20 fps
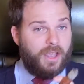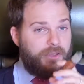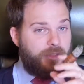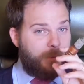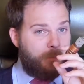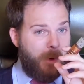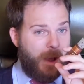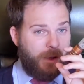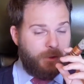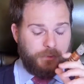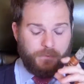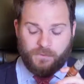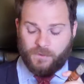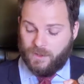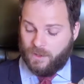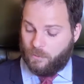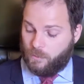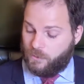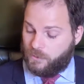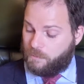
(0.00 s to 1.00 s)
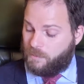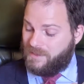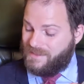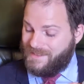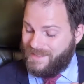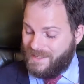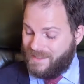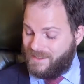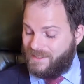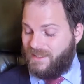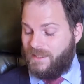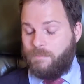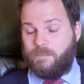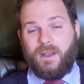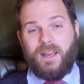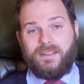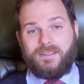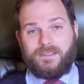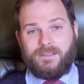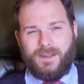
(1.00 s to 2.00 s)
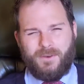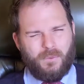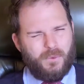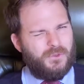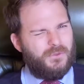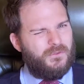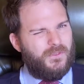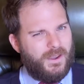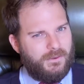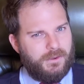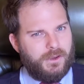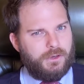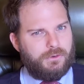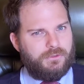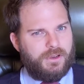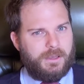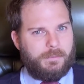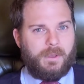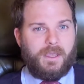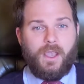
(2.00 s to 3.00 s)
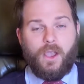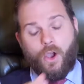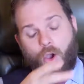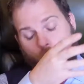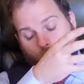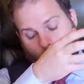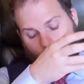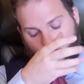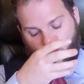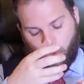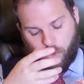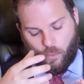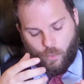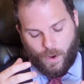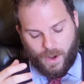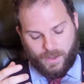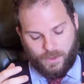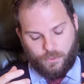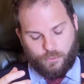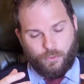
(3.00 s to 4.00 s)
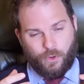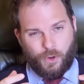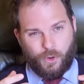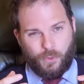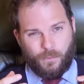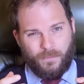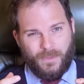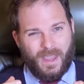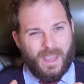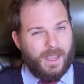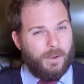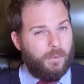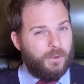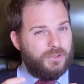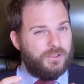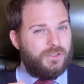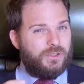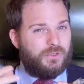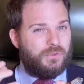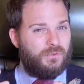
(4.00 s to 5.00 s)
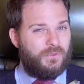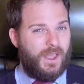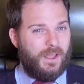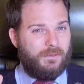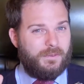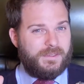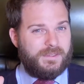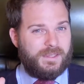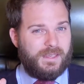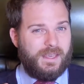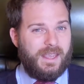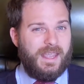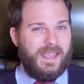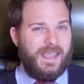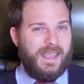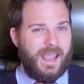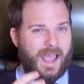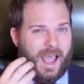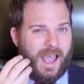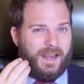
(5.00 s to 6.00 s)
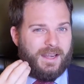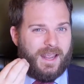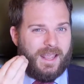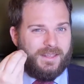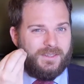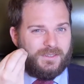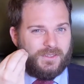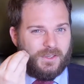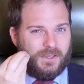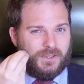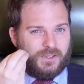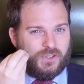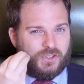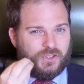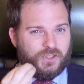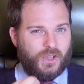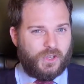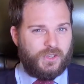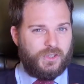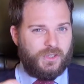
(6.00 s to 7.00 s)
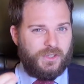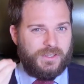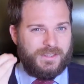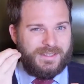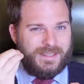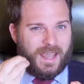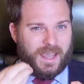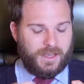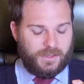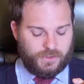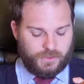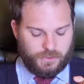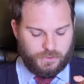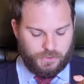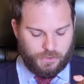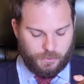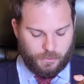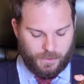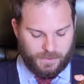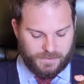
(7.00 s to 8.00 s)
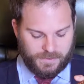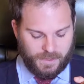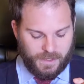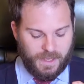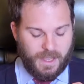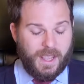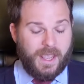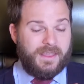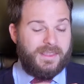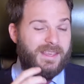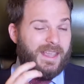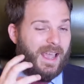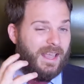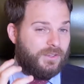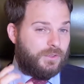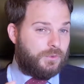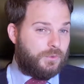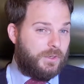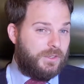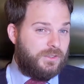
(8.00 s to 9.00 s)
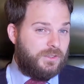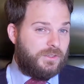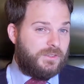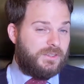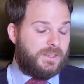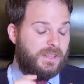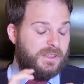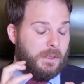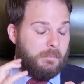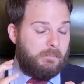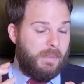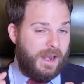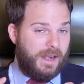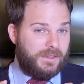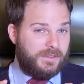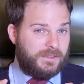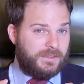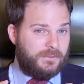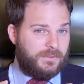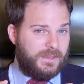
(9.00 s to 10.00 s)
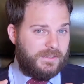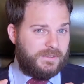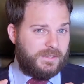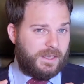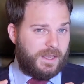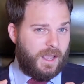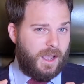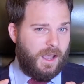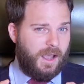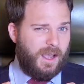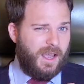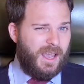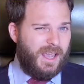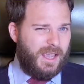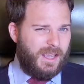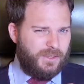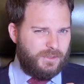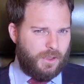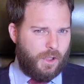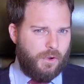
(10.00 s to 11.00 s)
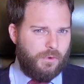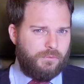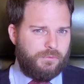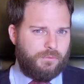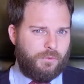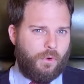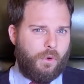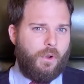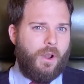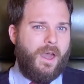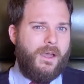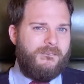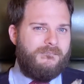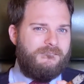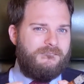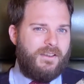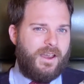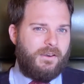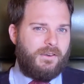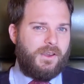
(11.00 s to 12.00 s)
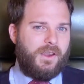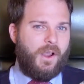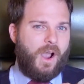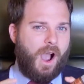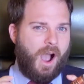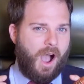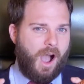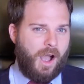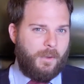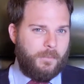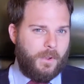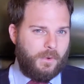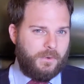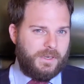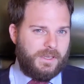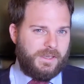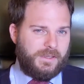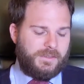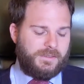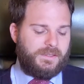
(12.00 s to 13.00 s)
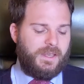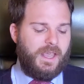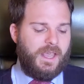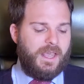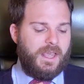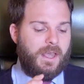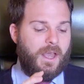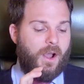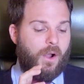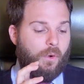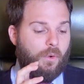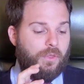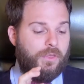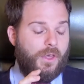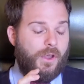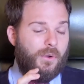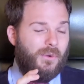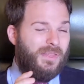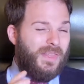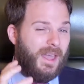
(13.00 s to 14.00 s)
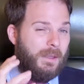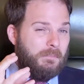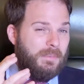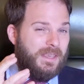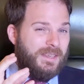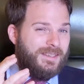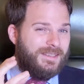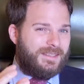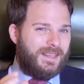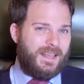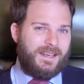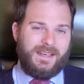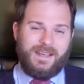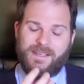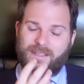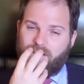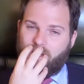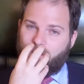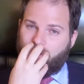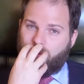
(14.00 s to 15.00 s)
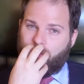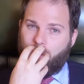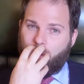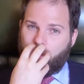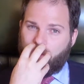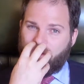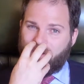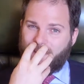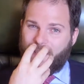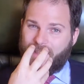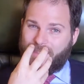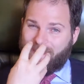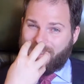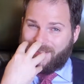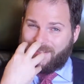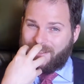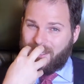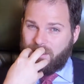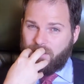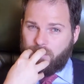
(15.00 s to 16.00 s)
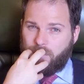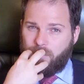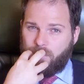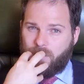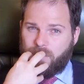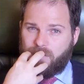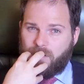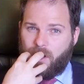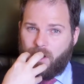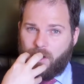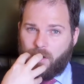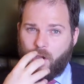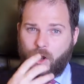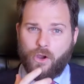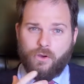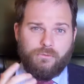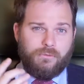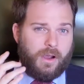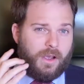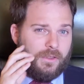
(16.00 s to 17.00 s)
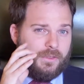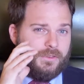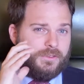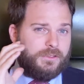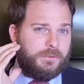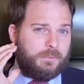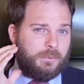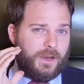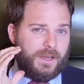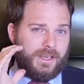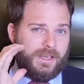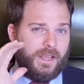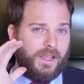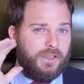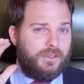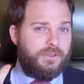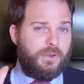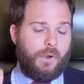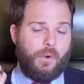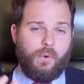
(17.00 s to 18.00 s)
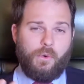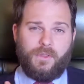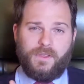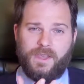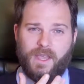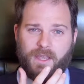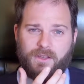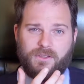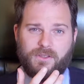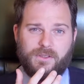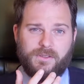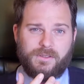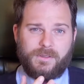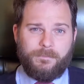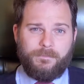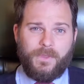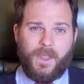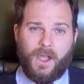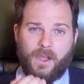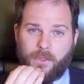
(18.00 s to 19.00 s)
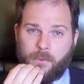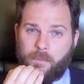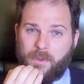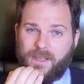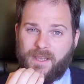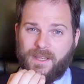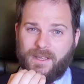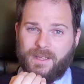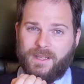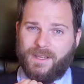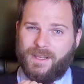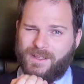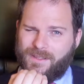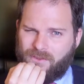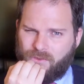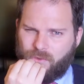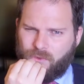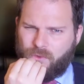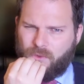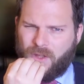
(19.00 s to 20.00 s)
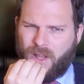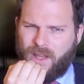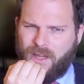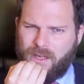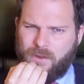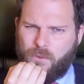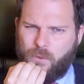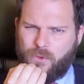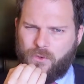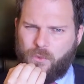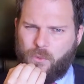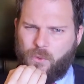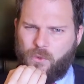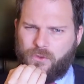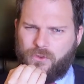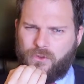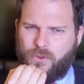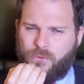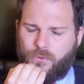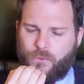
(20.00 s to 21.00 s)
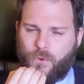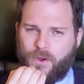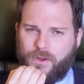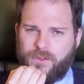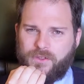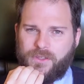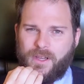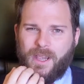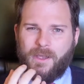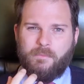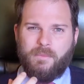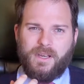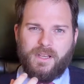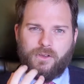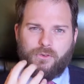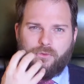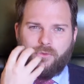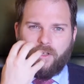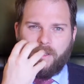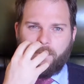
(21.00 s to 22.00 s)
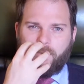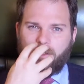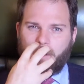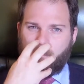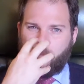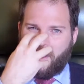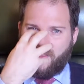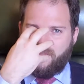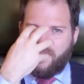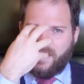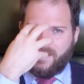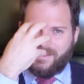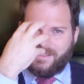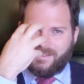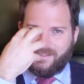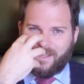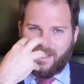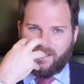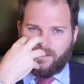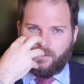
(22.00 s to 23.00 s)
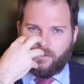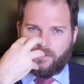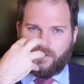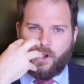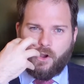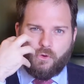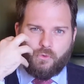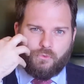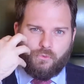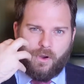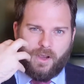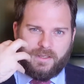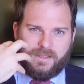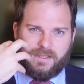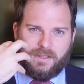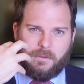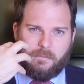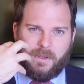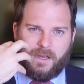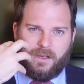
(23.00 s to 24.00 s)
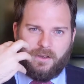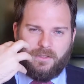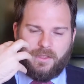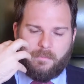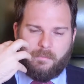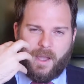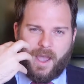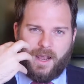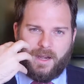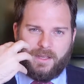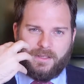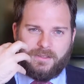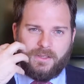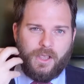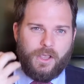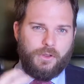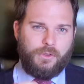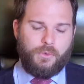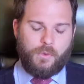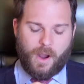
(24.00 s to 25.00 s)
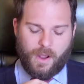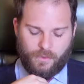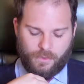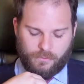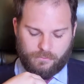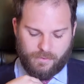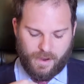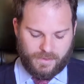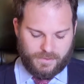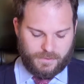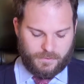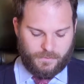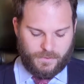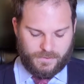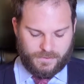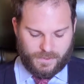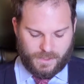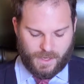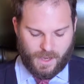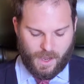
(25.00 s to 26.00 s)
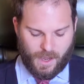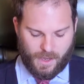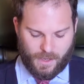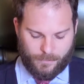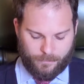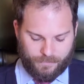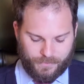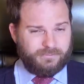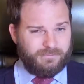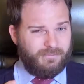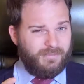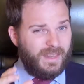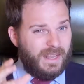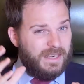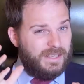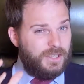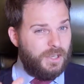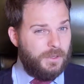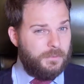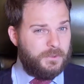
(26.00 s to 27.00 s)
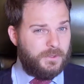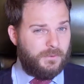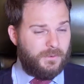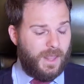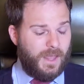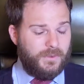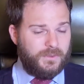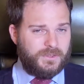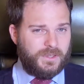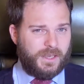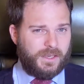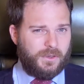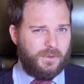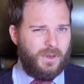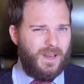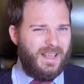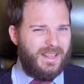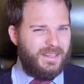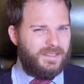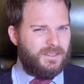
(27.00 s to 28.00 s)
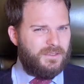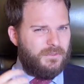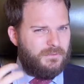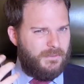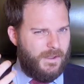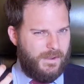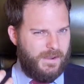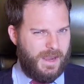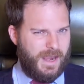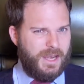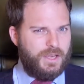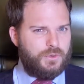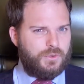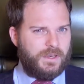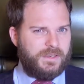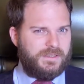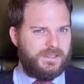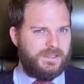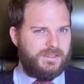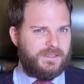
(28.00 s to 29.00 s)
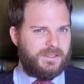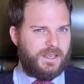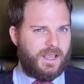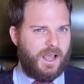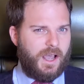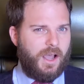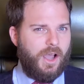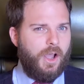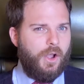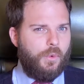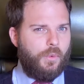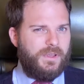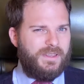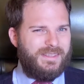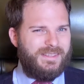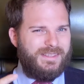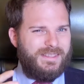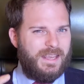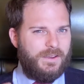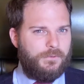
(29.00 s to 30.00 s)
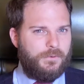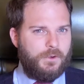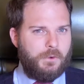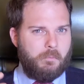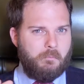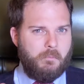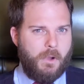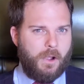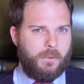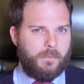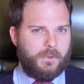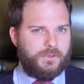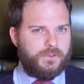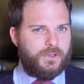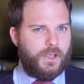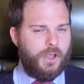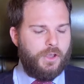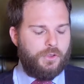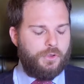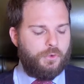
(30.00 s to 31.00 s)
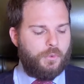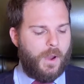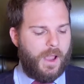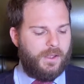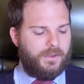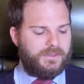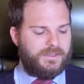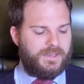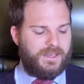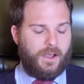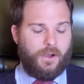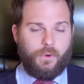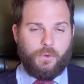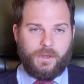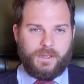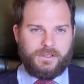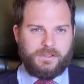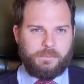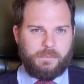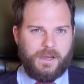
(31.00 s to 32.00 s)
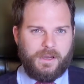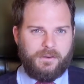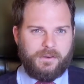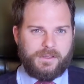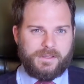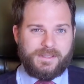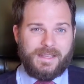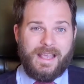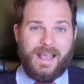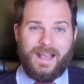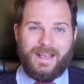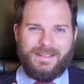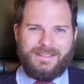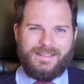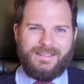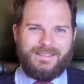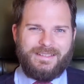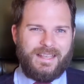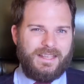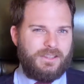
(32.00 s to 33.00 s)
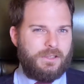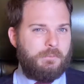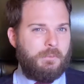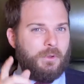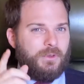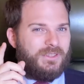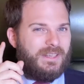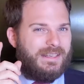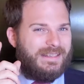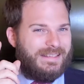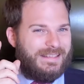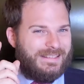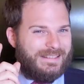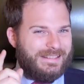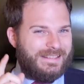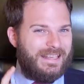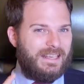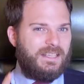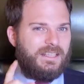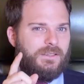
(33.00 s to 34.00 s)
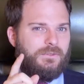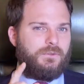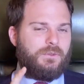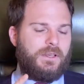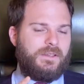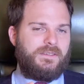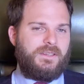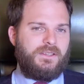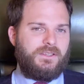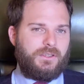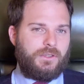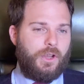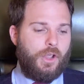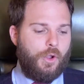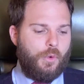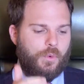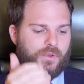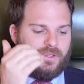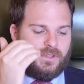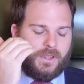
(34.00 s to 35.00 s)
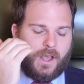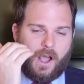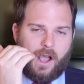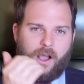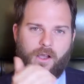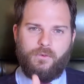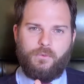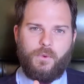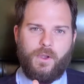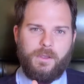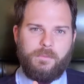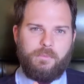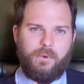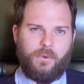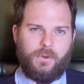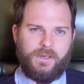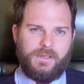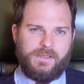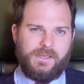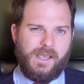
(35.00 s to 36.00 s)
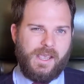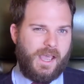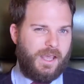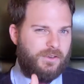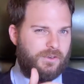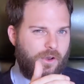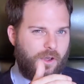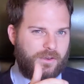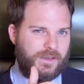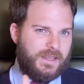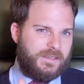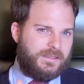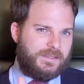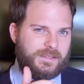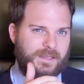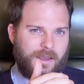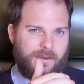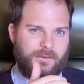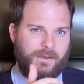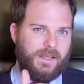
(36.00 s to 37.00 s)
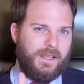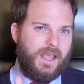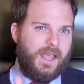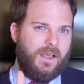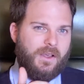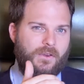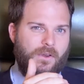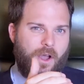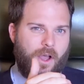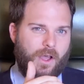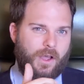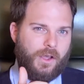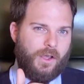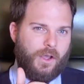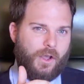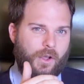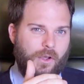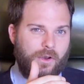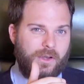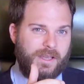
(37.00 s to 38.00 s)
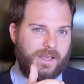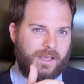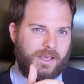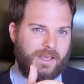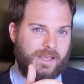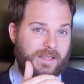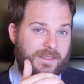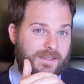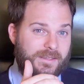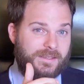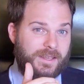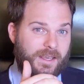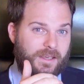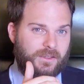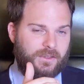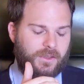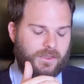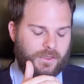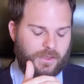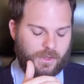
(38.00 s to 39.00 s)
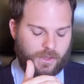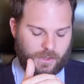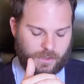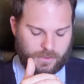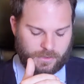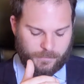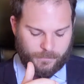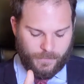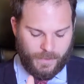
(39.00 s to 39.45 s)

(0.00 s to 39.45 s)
The mouthfeel was particularly pleasant and was very creamy all the way through. It wasn't just velvety, it had a certain succulent texture to it. The astringence and the balance of the cigar is overall very harmonious. Although, that being said, it does focus at the center of the tongue rather than spreading to all the edges. At the beginning, it's slightly towards the front, but it creeps up and then settles right in the middle of the palate throughout the rest of the cigar. In terms of life cycle, this is a very interesting cigar with different moments throughout the whole experience. As I said, the most distinctive transition was at the halfway point and not necessarily earlier in the second third.